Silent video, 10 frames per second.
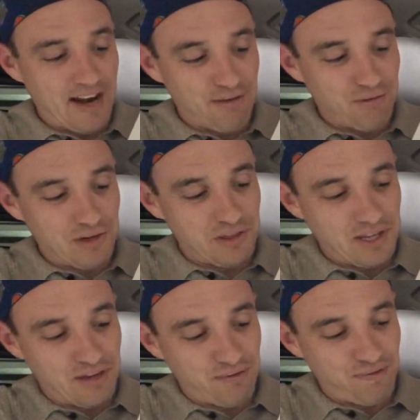
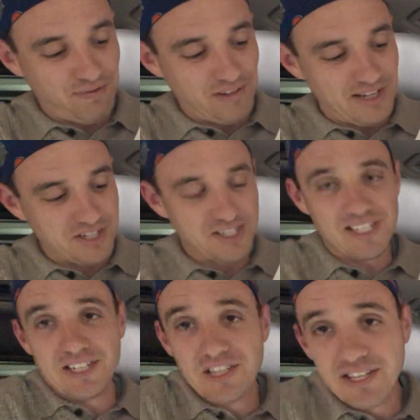Everything
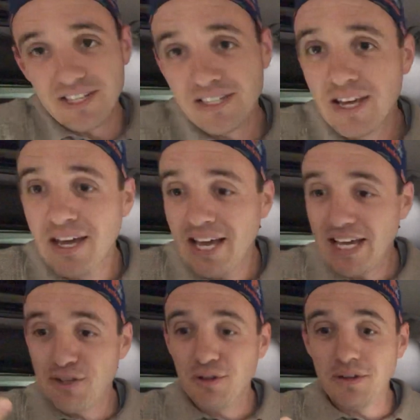flushes into
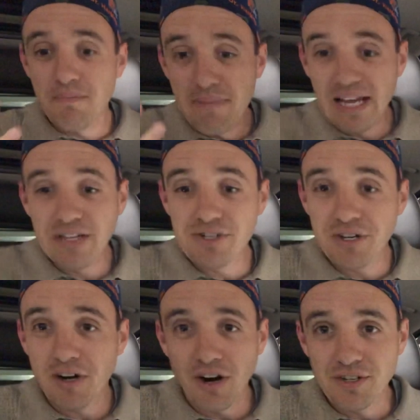the
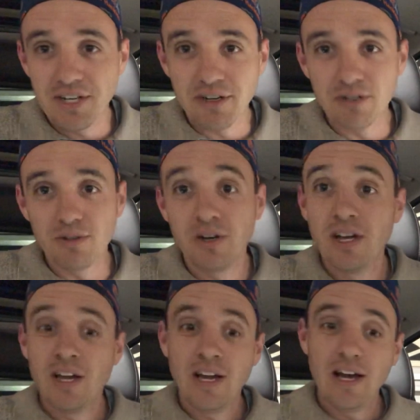major arterial
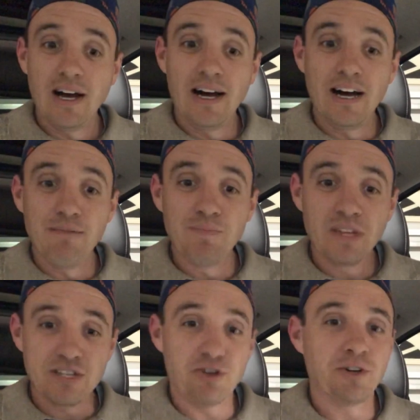
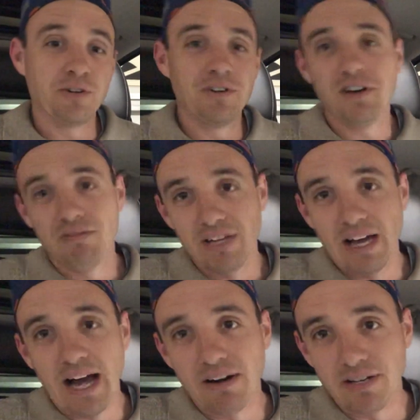circle of the
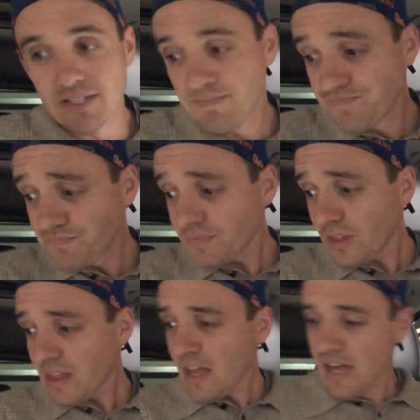iris.
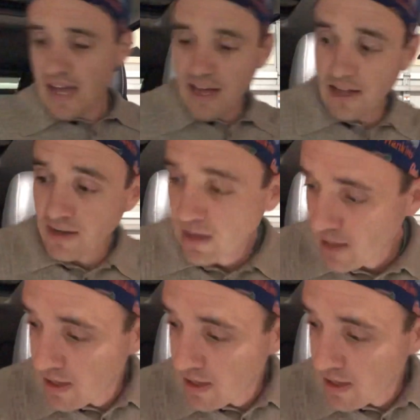And